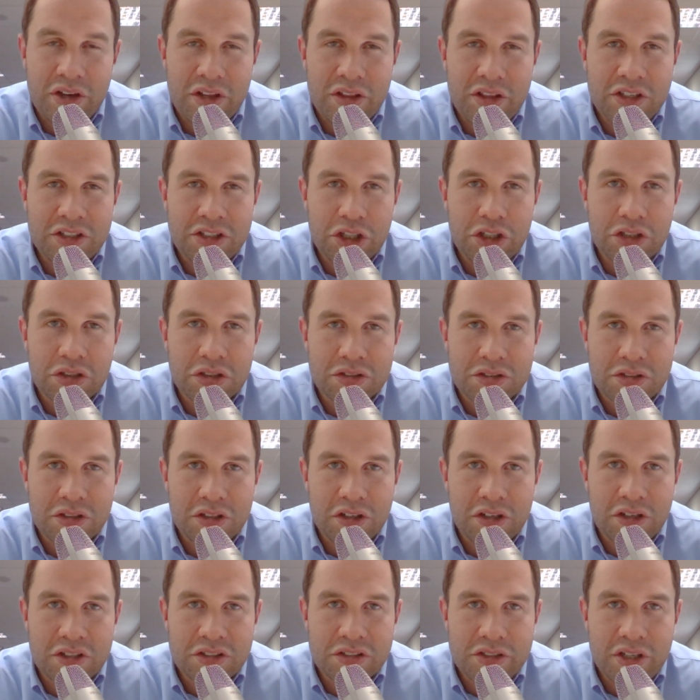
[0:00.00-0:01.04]
I think she
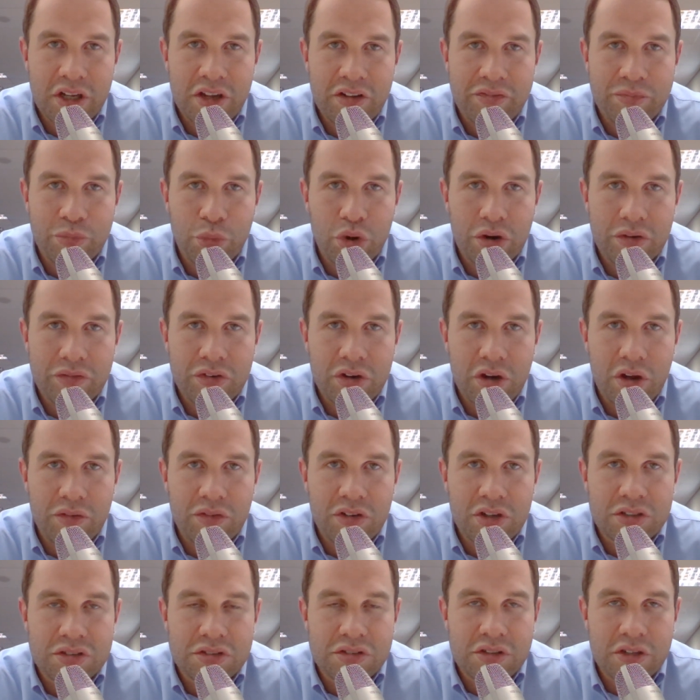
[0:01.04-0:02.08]
considered herself more of a
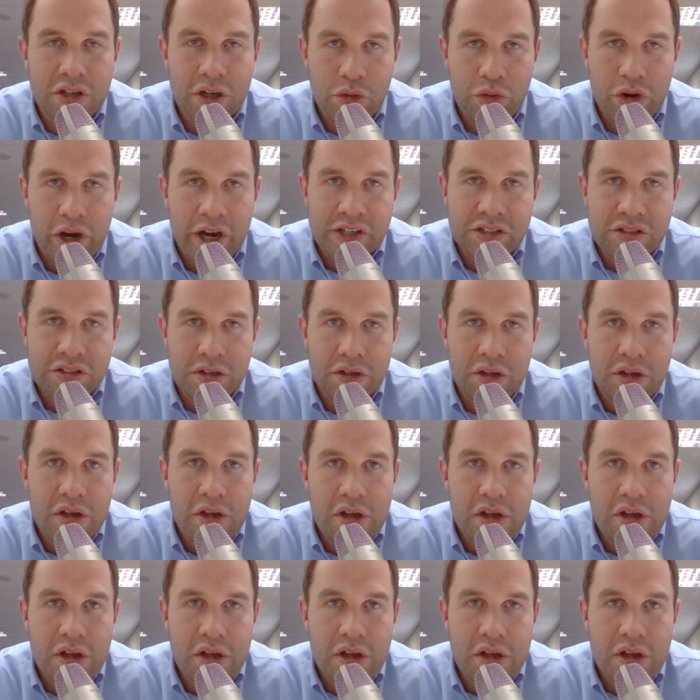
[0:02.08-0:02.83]
novelist, a writer,